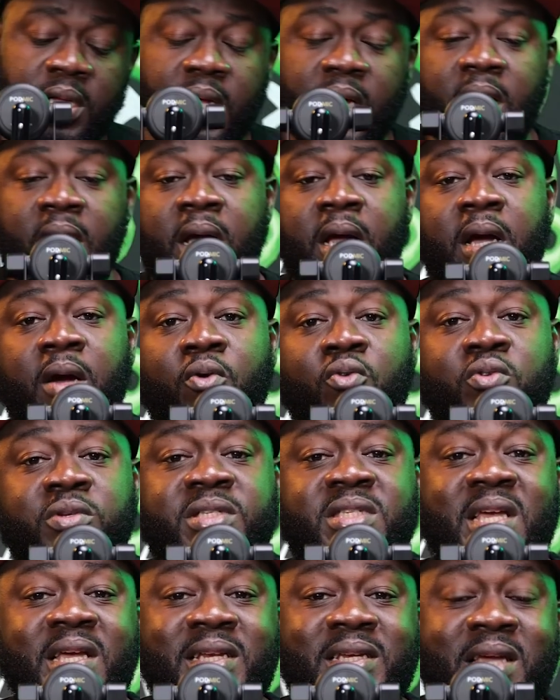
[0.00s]
Or
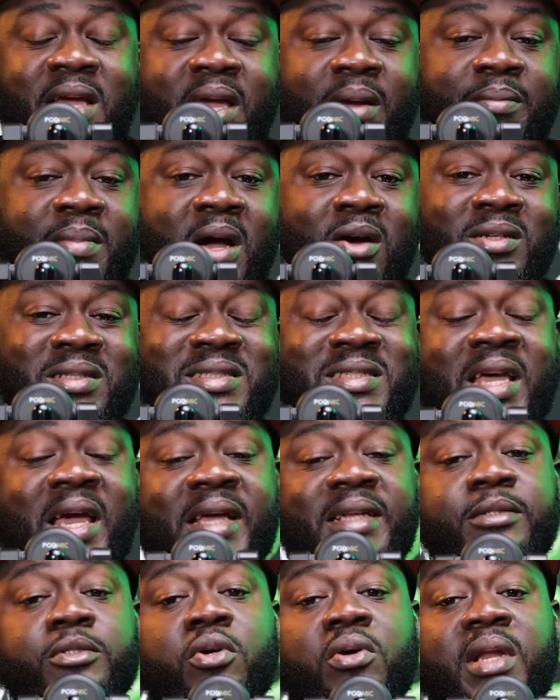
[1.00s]
send the amount
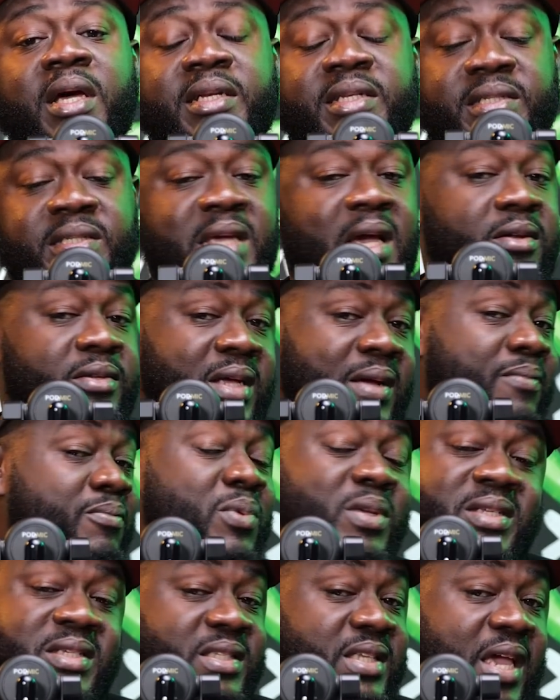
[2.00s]
$10 discount.
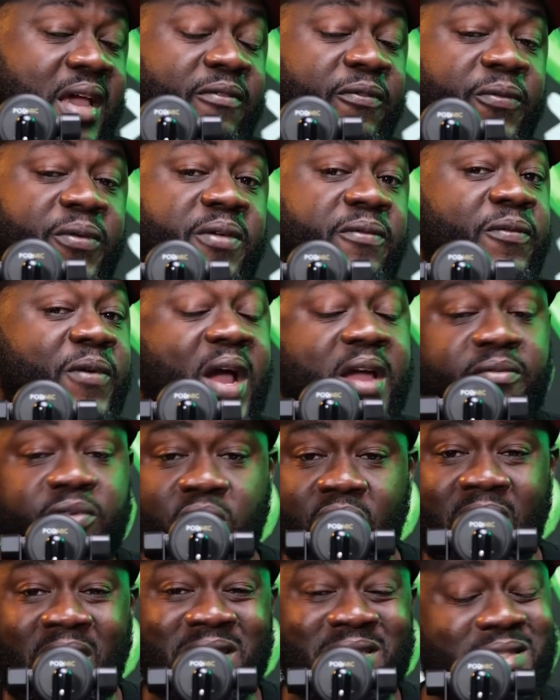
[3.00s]
They say a free
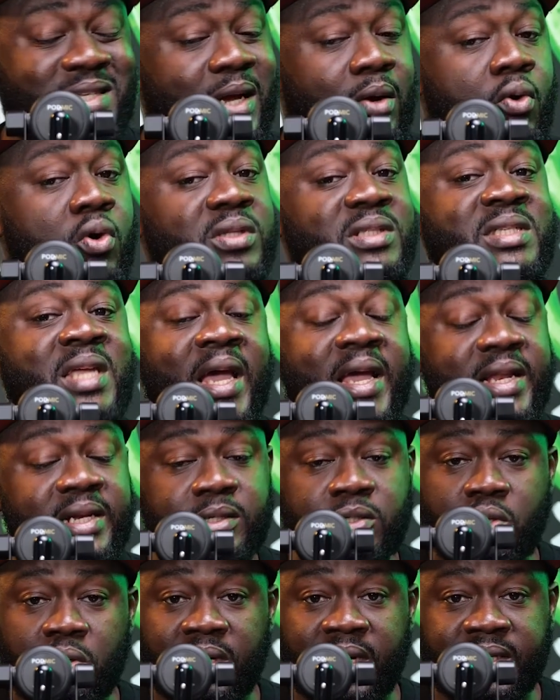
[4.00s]
$5. They say a
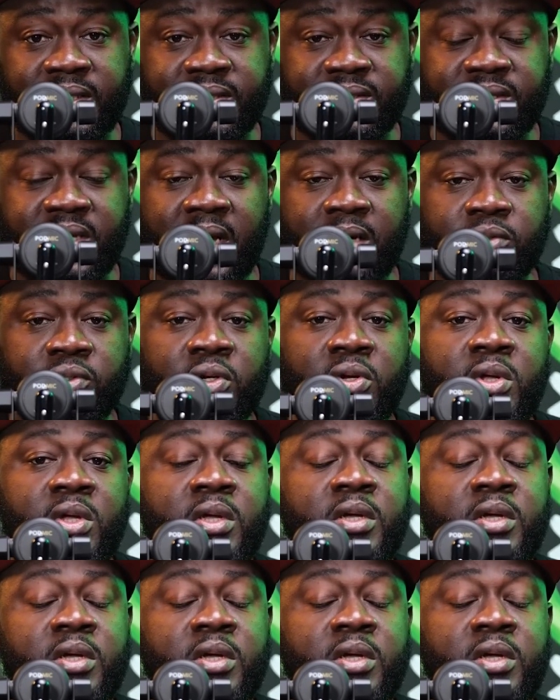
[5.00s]
$10 discount.